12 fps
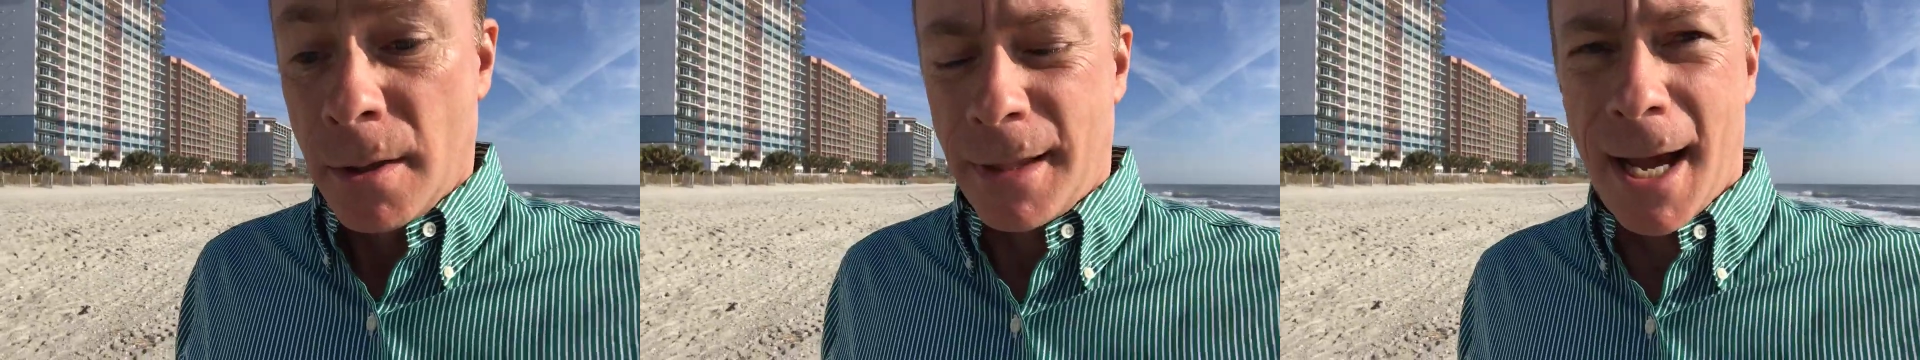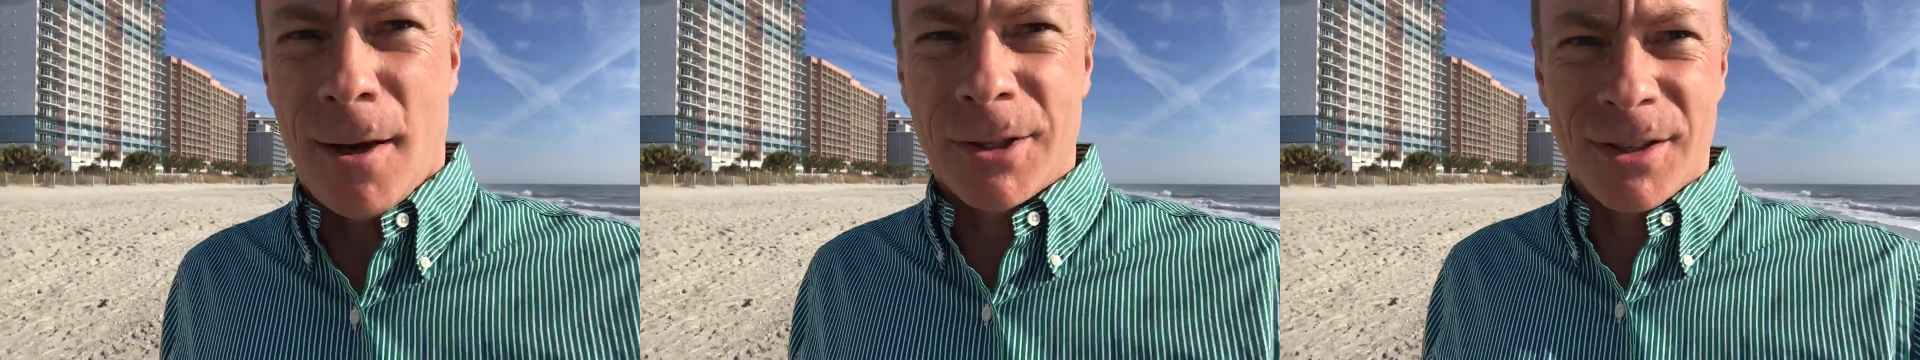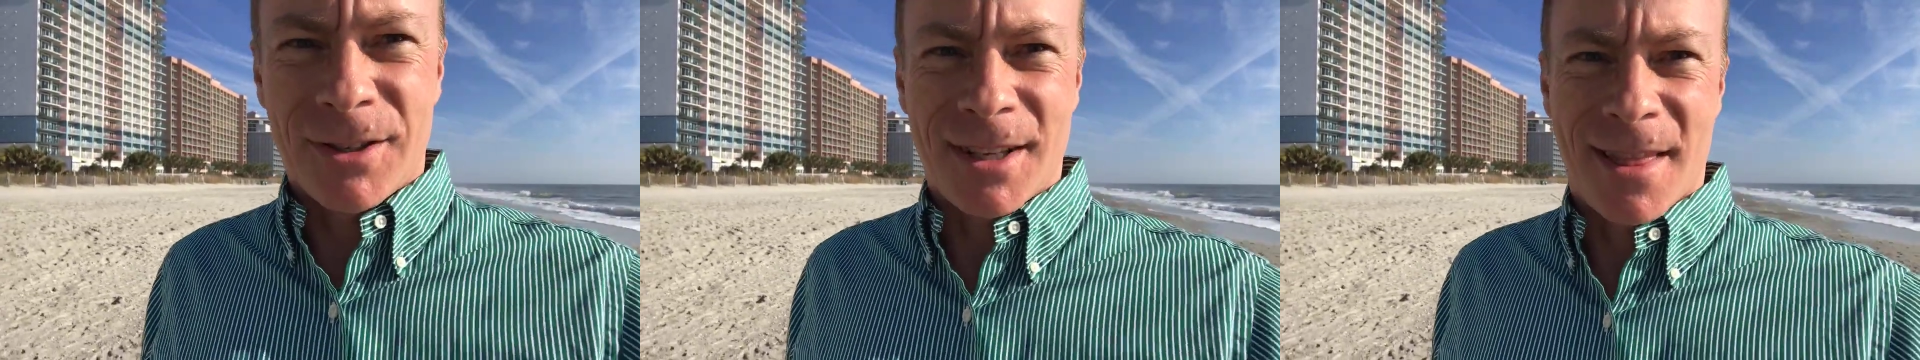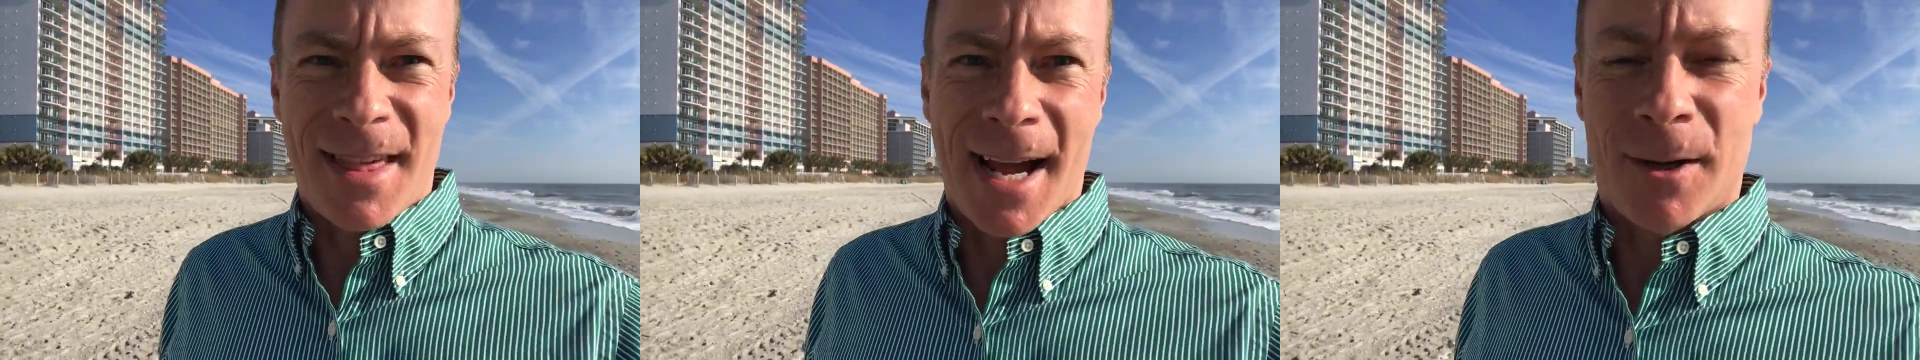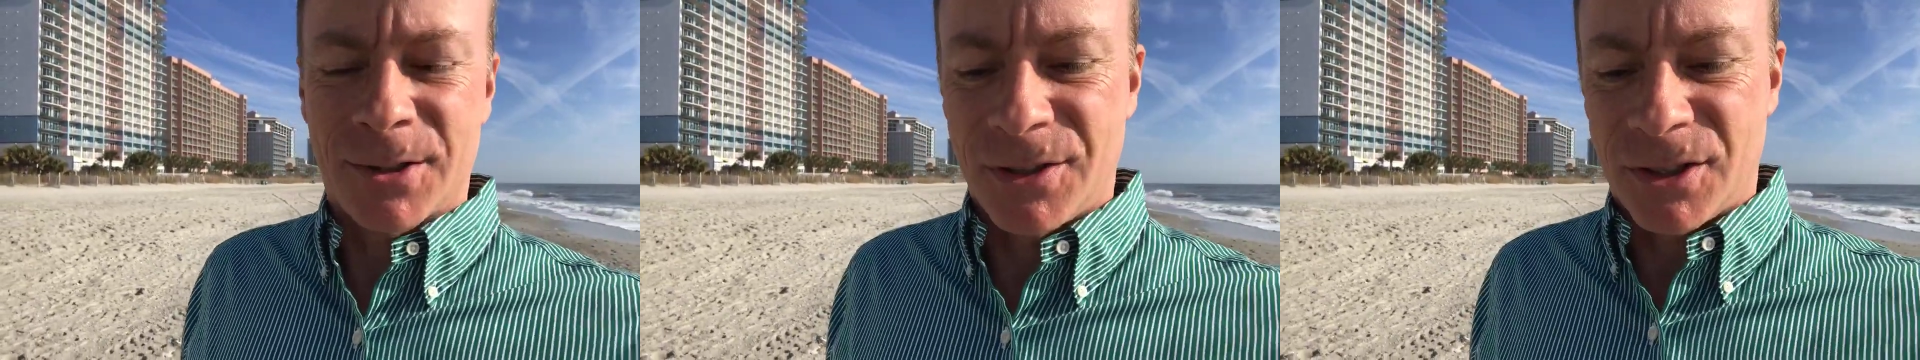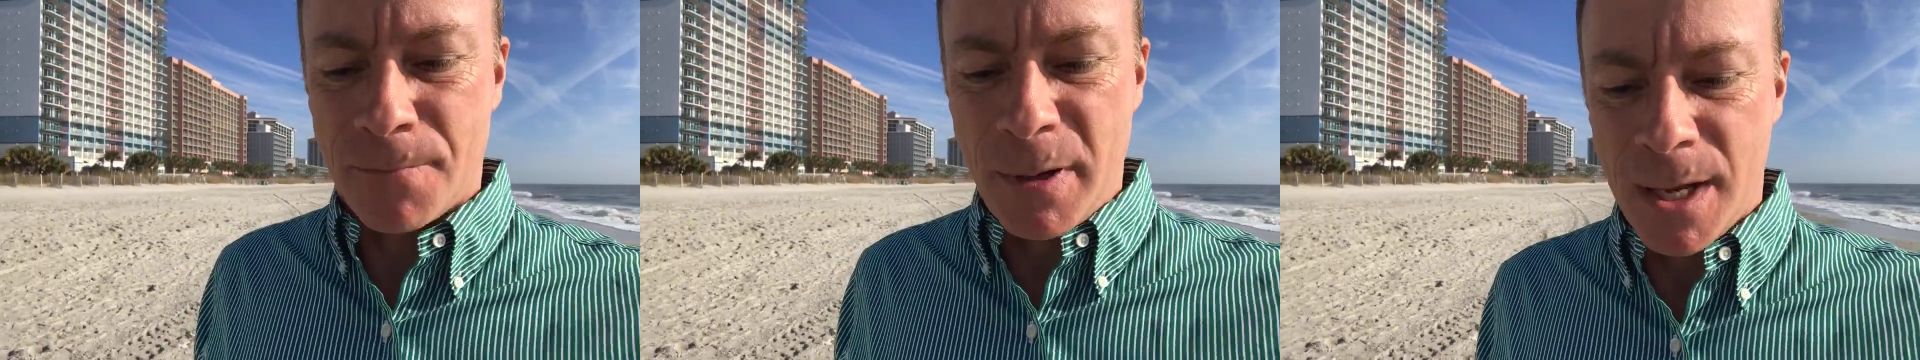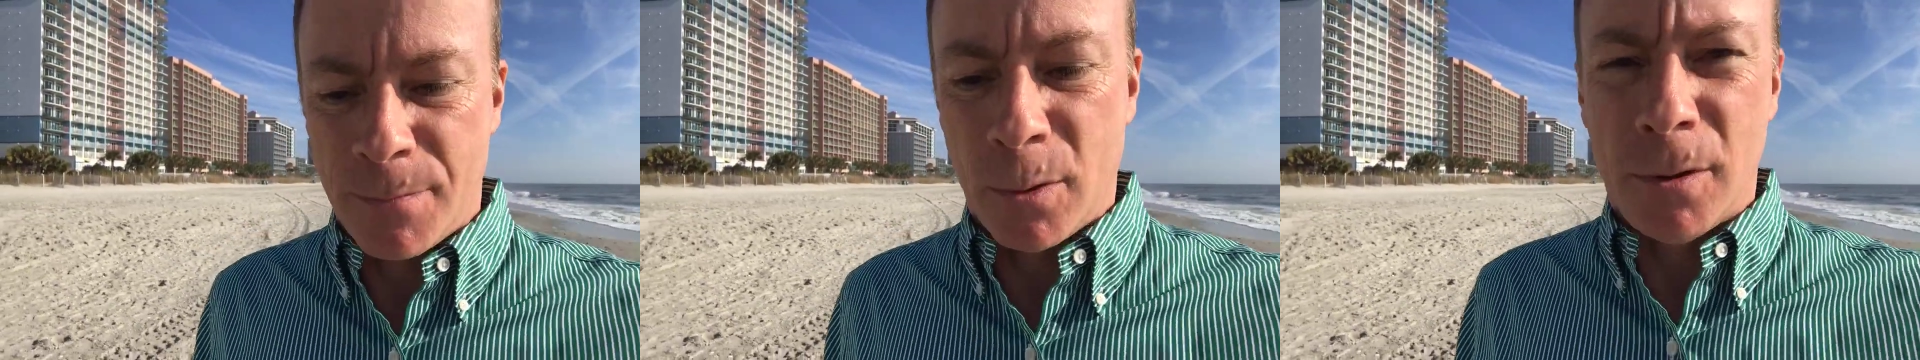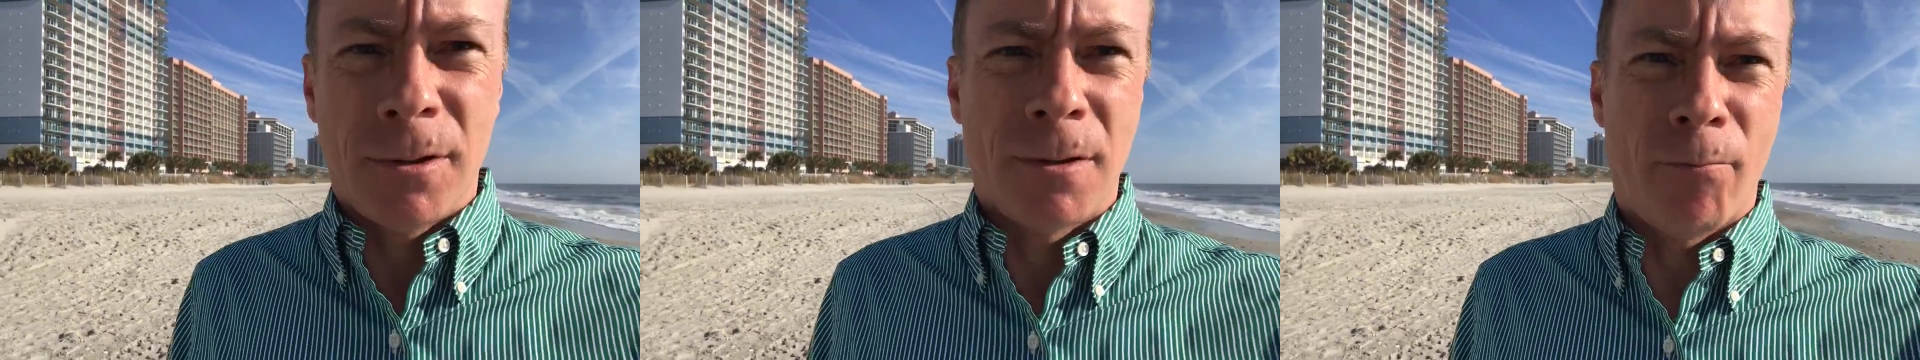thousands and thousands of people